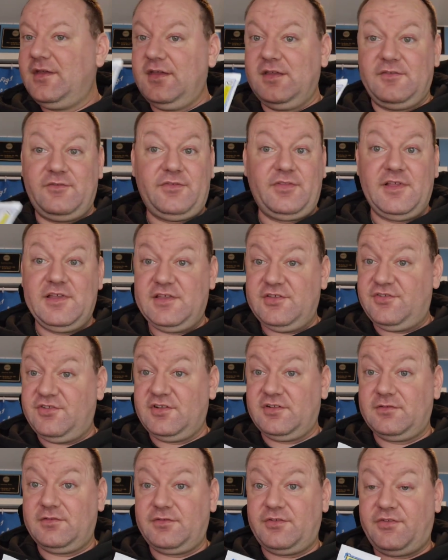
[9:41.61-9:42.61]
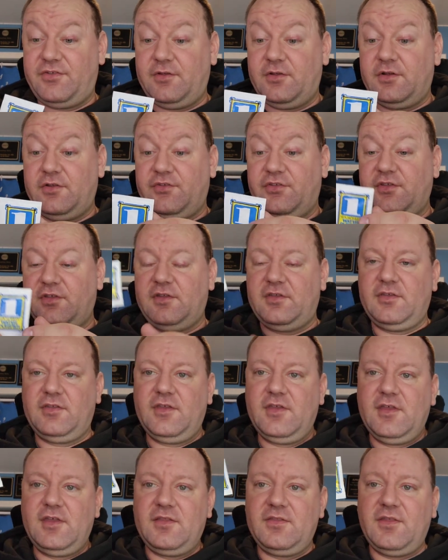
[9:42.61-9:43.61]
Inflation. Seriously.
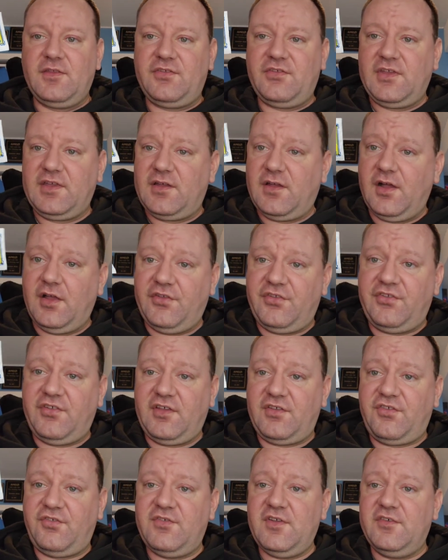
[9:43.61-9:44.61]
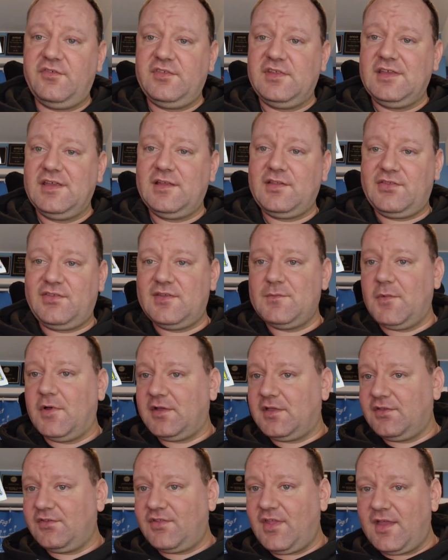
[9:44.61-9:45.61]
This thing costs $6.50 on
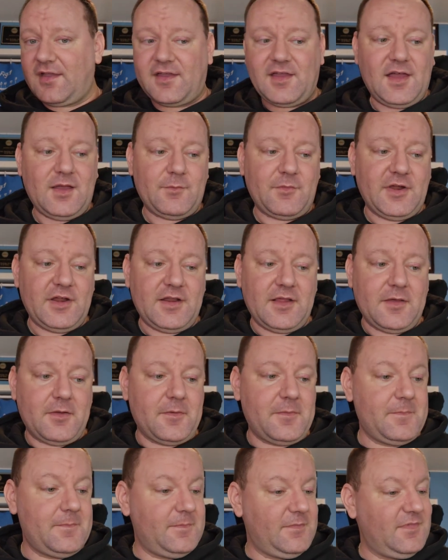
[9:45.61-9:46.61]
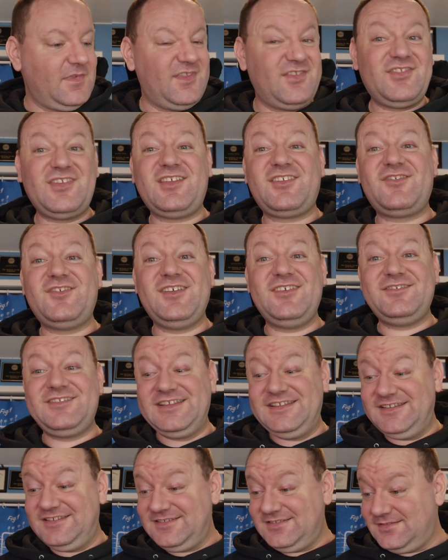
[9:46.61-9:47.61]
SeaMonkeys.com right now.
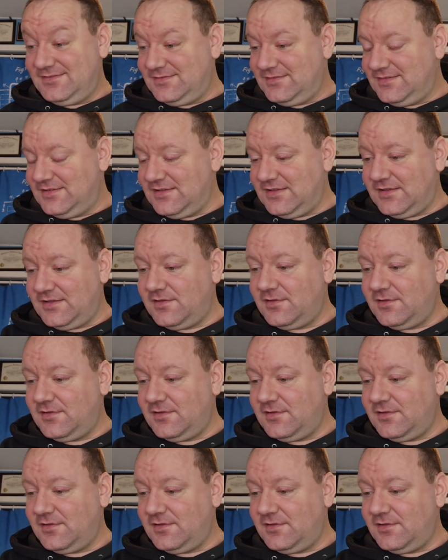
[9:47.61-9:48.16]
$6.50. Yeah.